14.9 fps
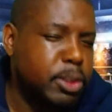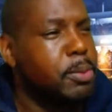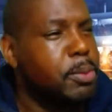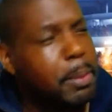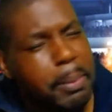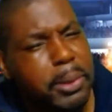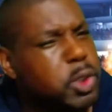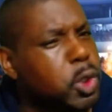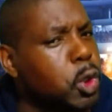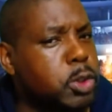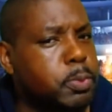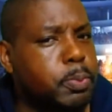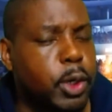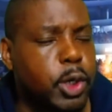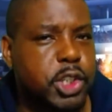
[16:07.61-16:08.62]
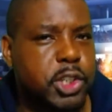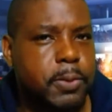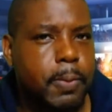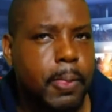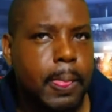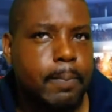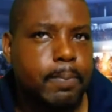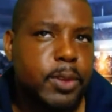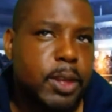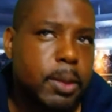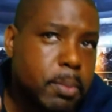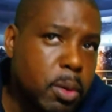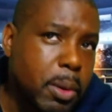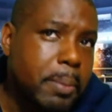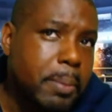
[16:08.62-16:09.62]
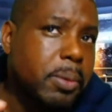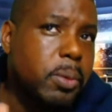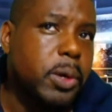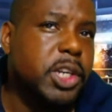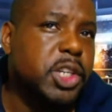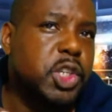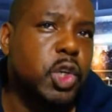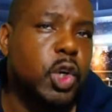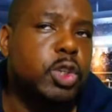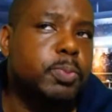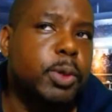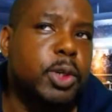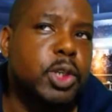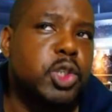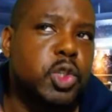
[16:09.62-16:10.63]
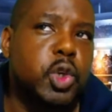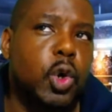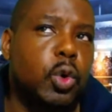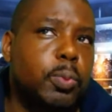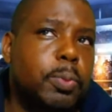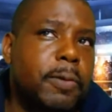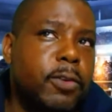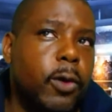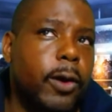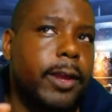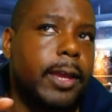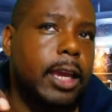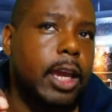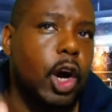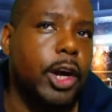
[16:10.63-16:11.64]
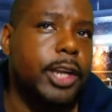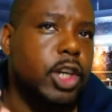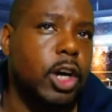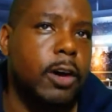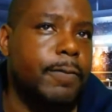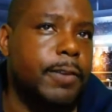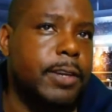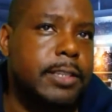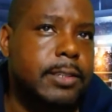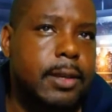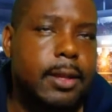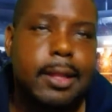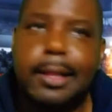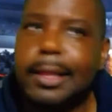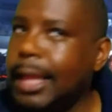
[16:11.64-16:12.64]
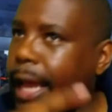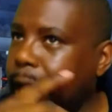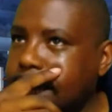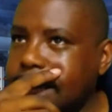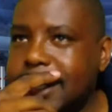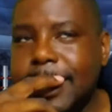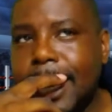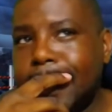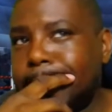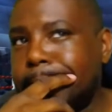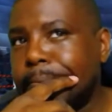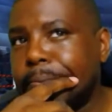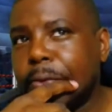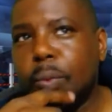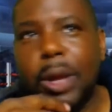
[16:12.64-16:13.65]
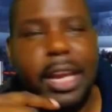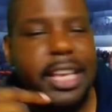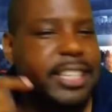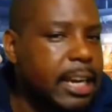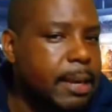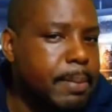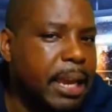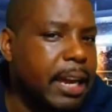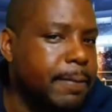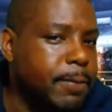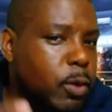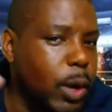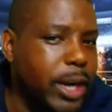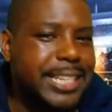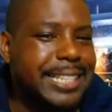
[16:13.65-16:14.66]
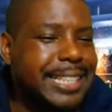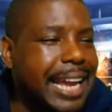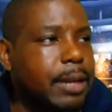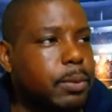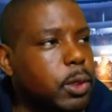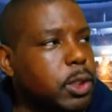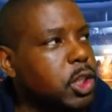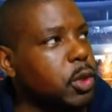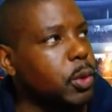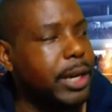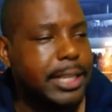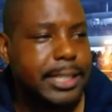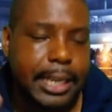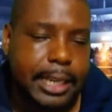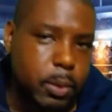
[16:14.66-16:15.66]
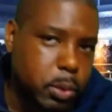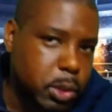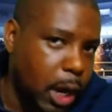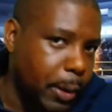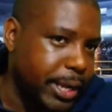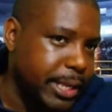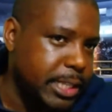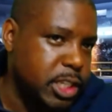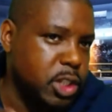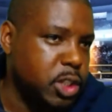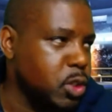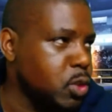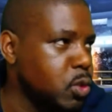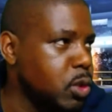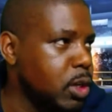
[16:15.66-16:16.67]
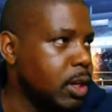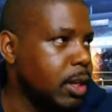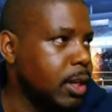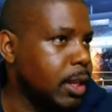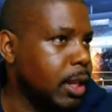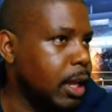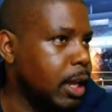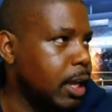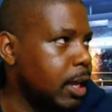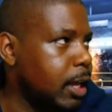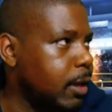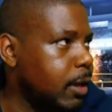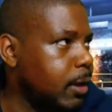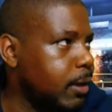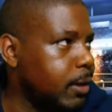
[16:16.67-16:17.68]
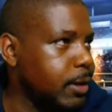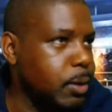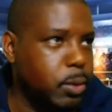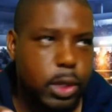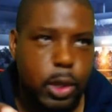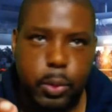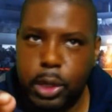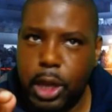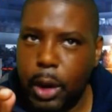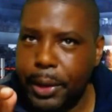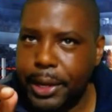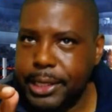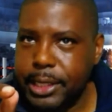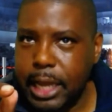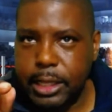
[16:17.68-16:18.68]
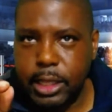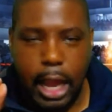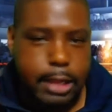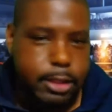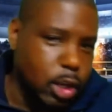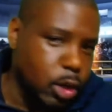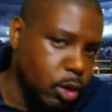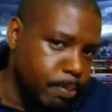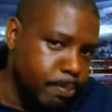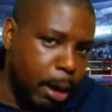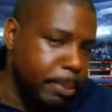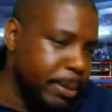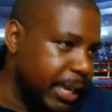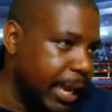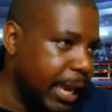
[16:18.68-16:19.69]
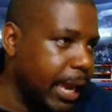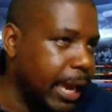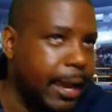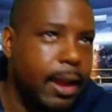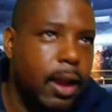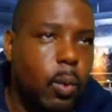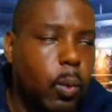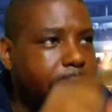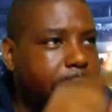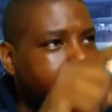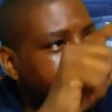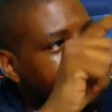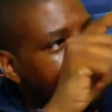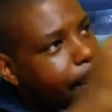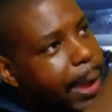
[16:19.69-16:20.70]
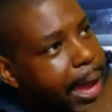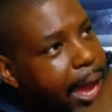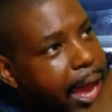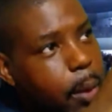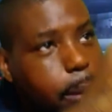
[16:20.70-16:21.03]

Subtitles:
Do you remember George Bush? Remember when George Bush talked before he got into office, and he said, well, he's going to make up for what his dad would do, and he said he would go into he would go in and do the bombing here. We're going to go here.